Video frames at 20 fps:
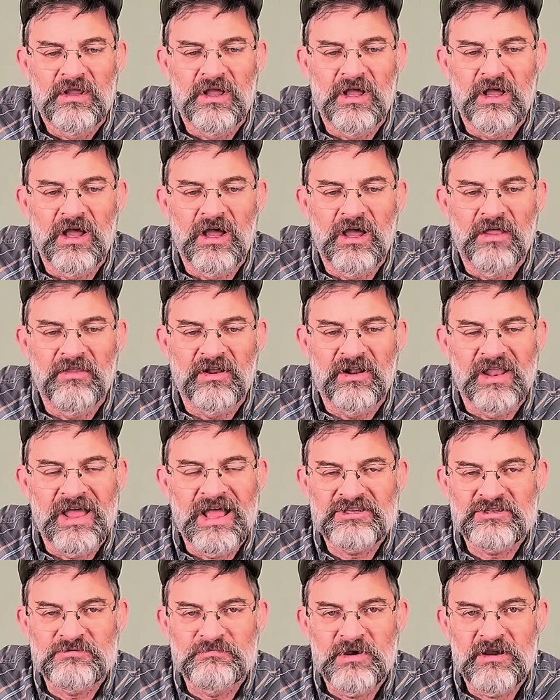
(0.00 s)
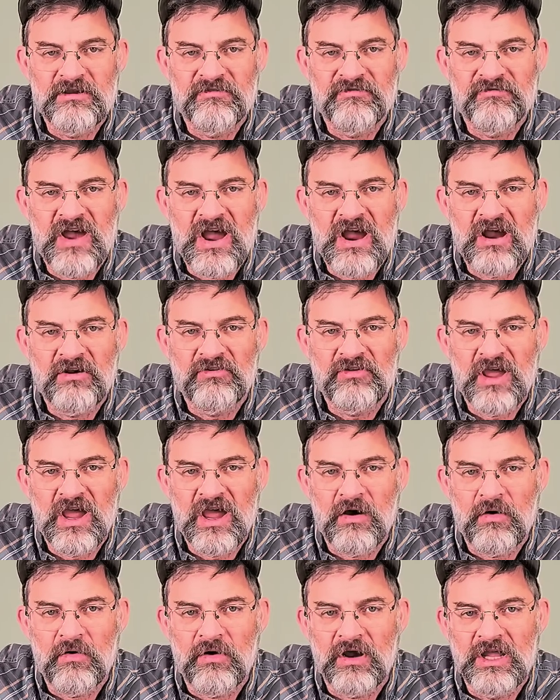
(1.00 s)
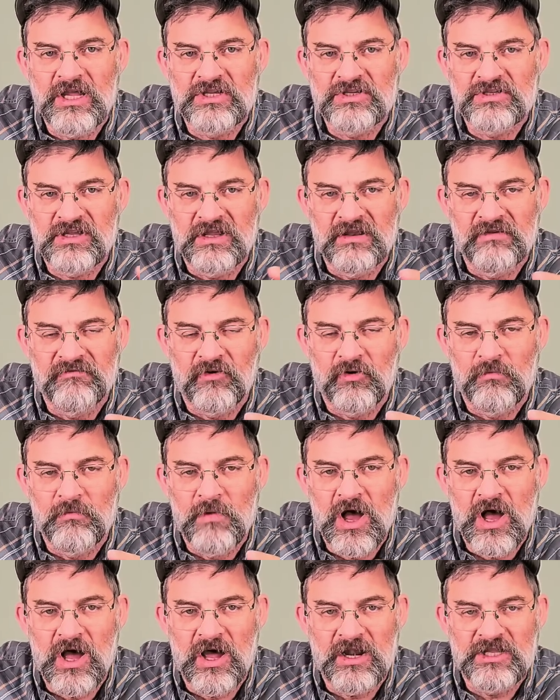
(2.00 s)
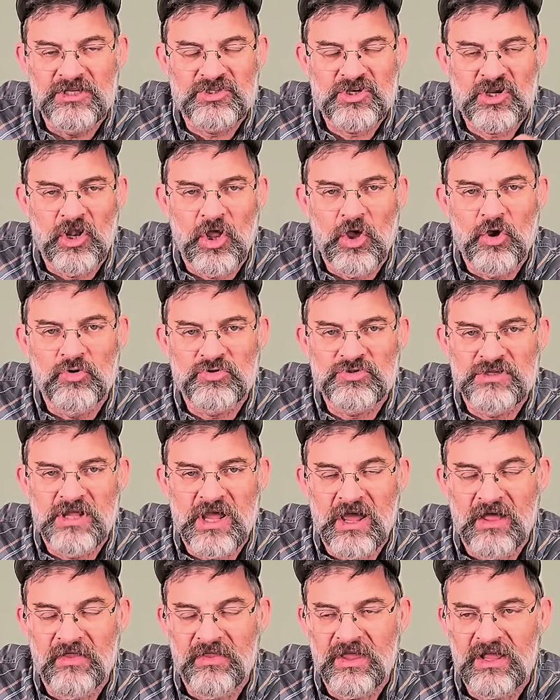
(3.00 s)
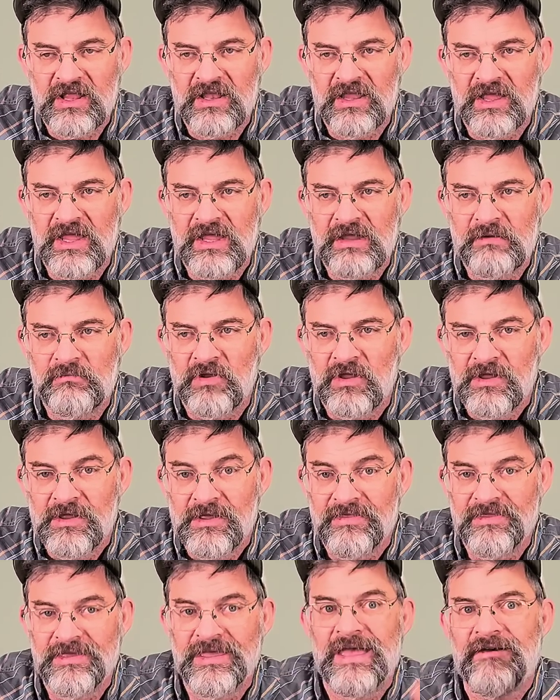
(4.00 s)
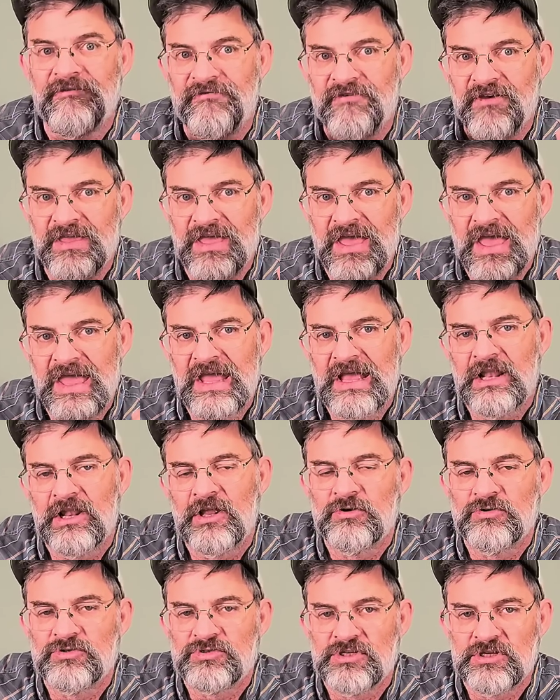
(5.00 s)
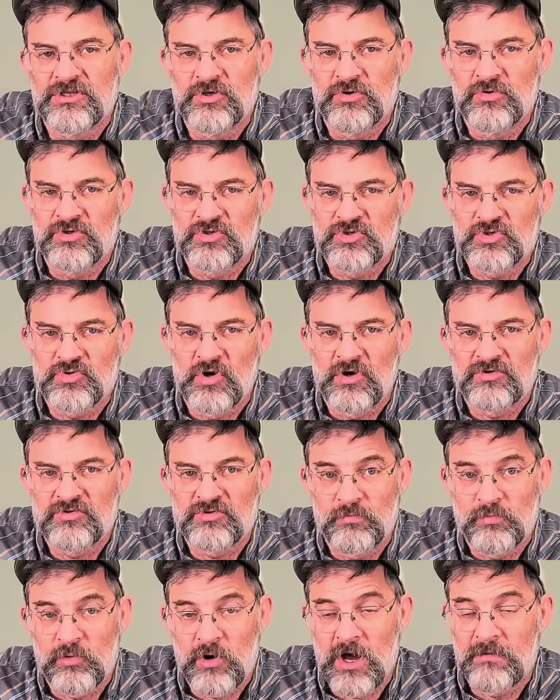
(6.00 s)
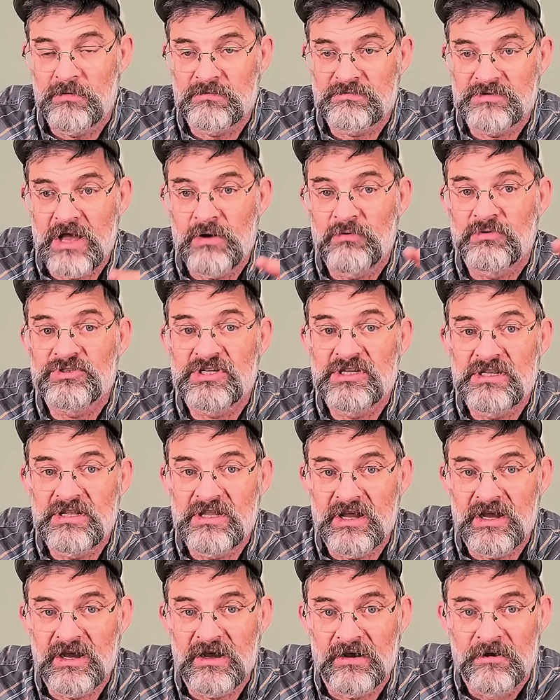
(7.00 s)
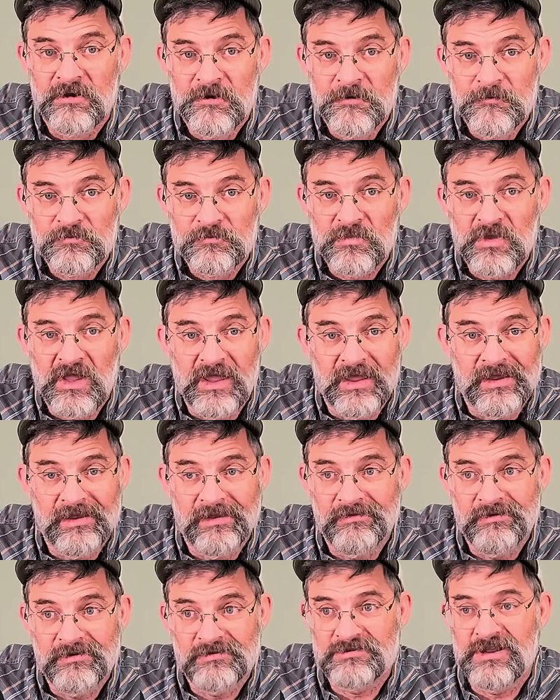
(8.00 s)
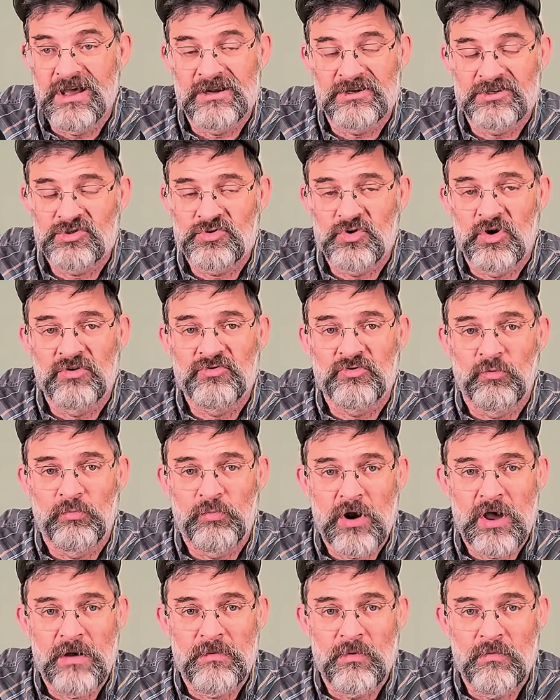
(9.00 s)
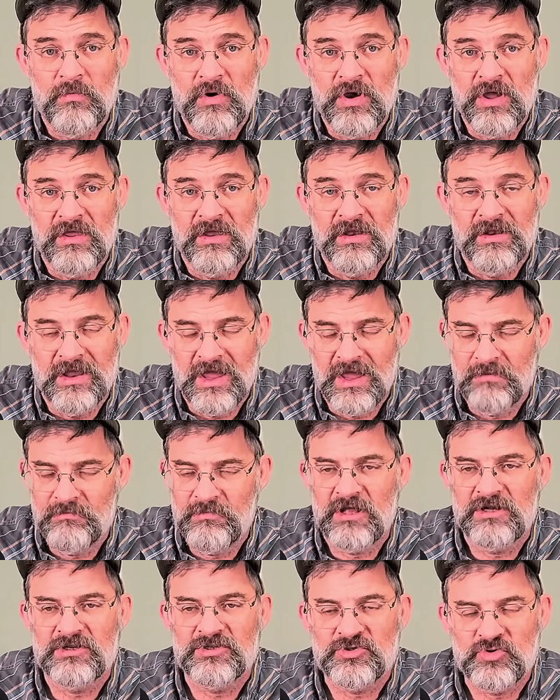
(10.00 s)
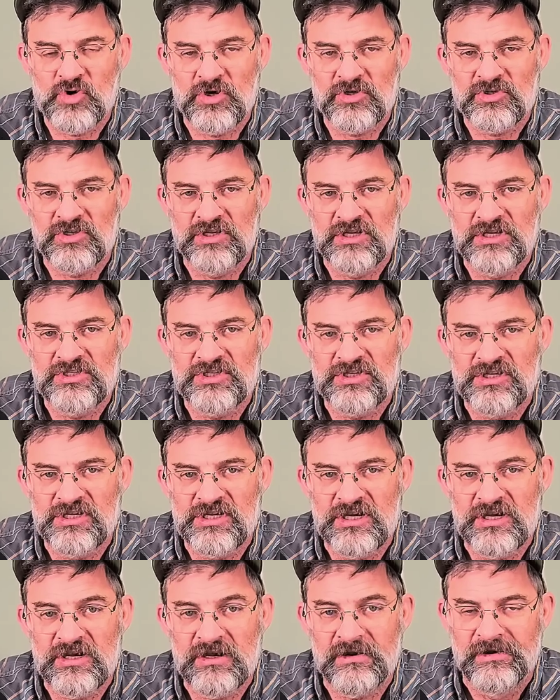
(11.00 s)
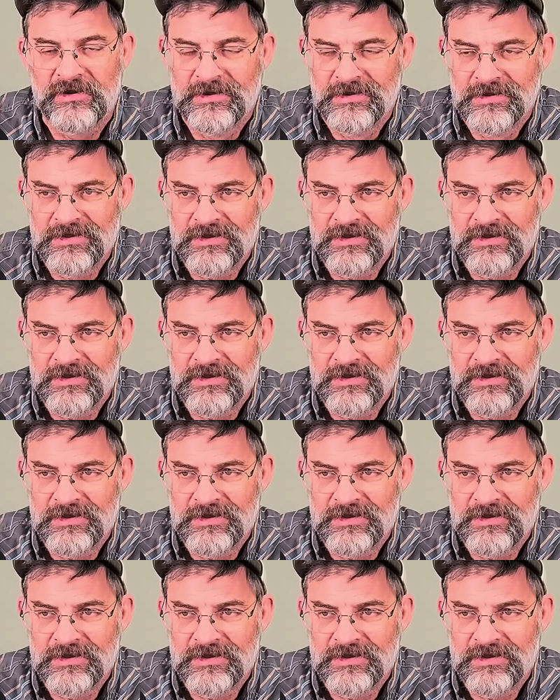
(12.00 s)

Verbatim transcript: The Glastonbury Fire Tower is in Vermont, is closed now. They claimed the FAA closed it due to structural problems. I was in there, and there's not a structural problem with it. Now, I'm not a structural engineer.